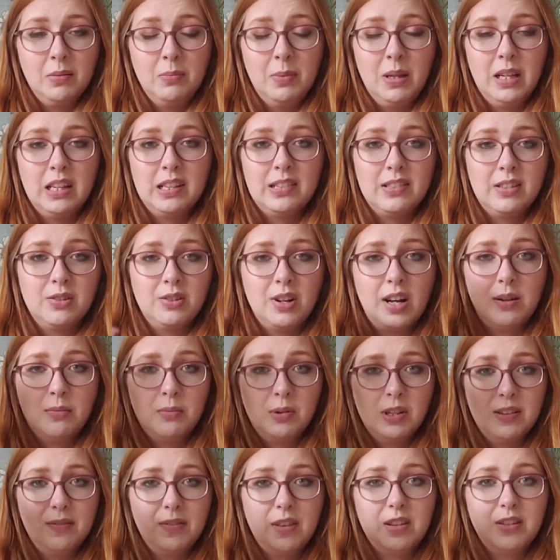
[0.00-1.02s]
because you're not one
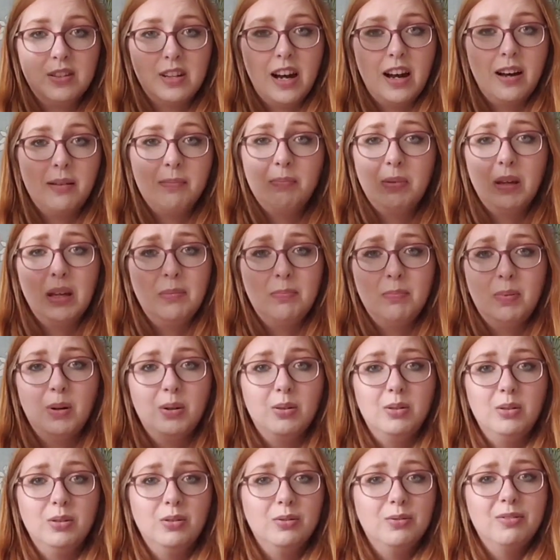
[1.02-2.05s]
of the top people
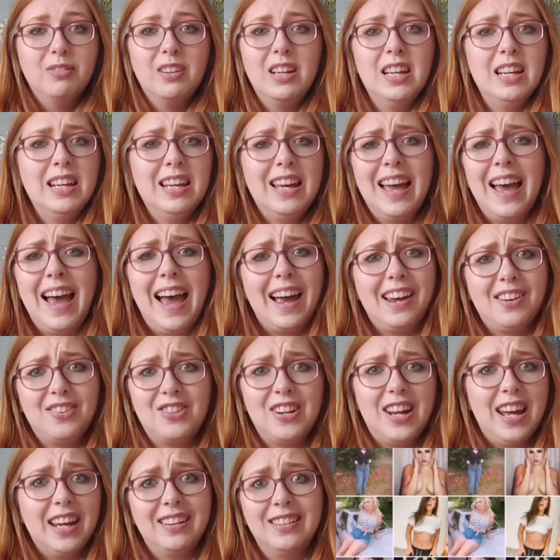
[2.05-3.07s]
who've
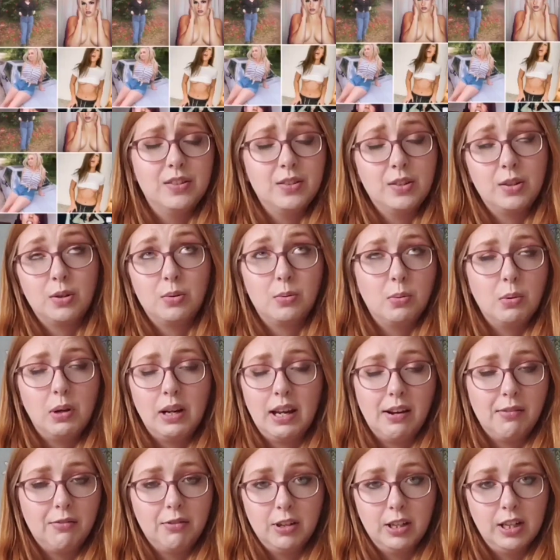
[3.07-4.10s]
hashtag titties or
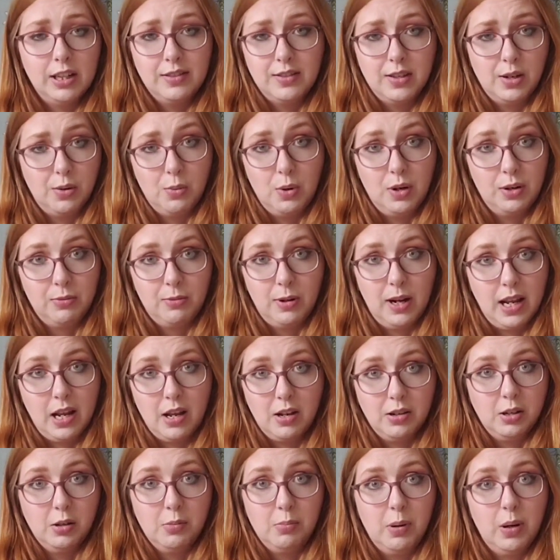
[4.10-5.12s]
whatever it is you want to write on
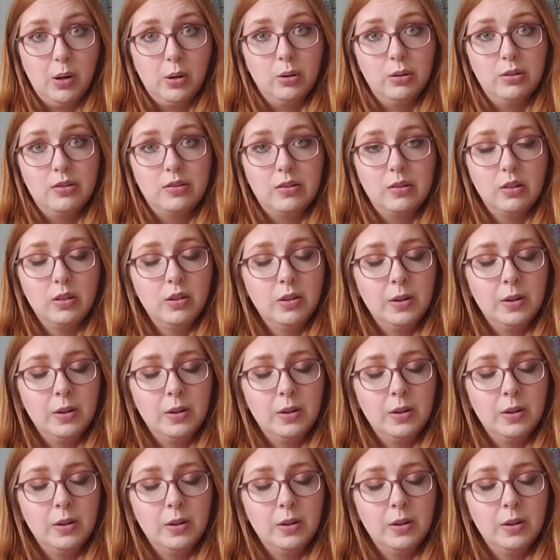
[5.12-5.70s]
your post.